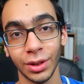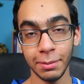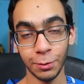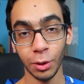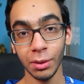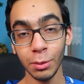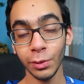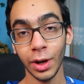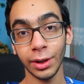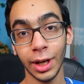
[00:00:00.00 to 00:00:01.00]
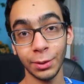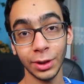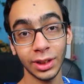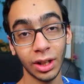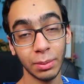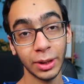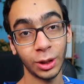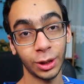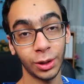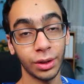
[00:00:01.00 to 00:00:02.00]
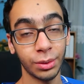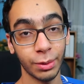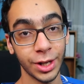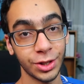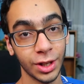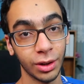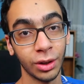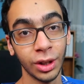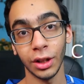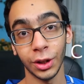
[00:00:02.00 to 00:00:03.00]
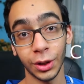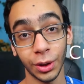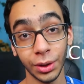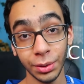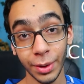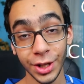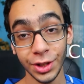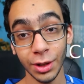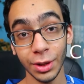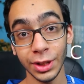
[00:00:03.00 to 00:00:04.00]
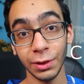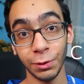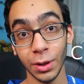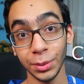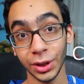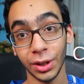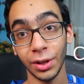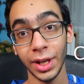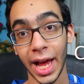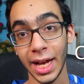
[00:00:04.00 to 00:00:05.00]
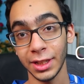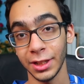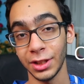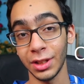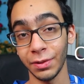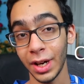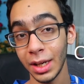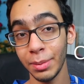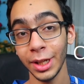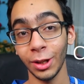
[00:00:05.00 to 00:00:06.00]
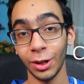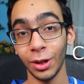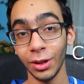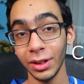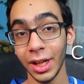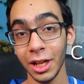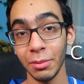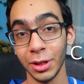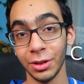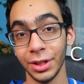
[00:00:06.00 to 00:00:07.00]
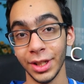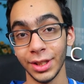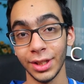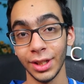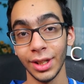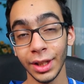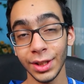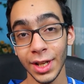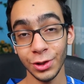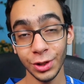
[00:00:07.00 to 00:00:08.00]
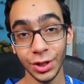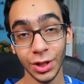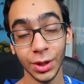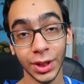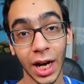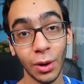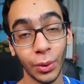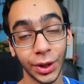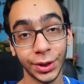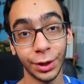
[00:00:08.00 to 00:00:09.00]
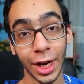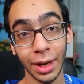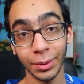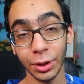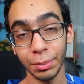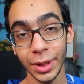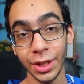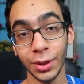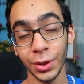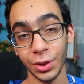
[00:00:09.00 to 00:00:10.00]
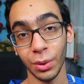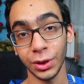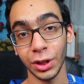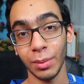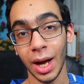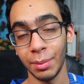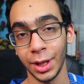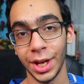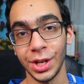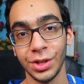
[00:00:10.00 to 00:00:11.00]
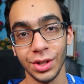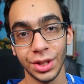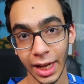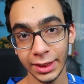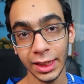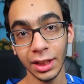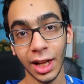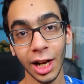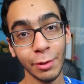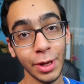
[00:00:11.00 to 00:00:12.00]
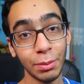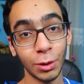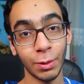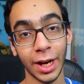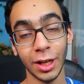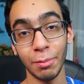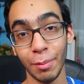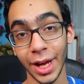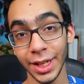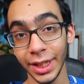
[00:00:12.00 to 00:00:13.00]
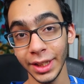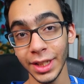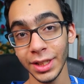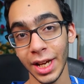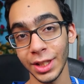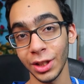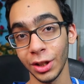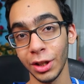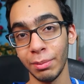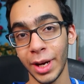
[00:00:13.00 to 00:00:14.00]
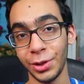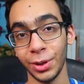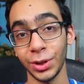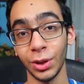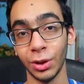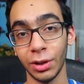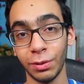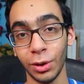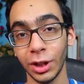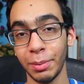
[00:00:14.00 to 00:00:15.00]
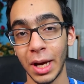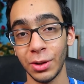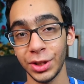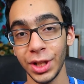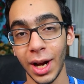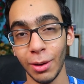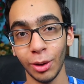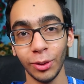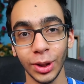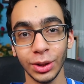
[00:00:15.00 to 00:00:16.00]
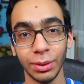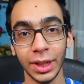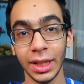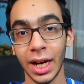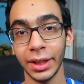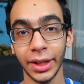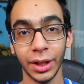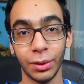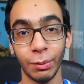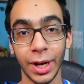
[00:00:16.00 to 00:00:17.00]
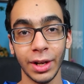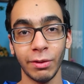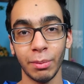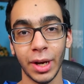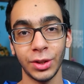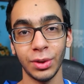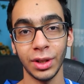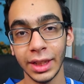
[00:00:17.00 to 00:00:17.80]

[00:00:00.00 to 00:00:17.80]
And before we move on, I want to talk about the current ratio. The current ratio is a firm's current assets divided by their current liabilities. It essentially shows how well they're able to meet their short-term obligations. I see a lot of people recommending this as a good metric to look for on the balance sheet. However, it's really not that great of a metric.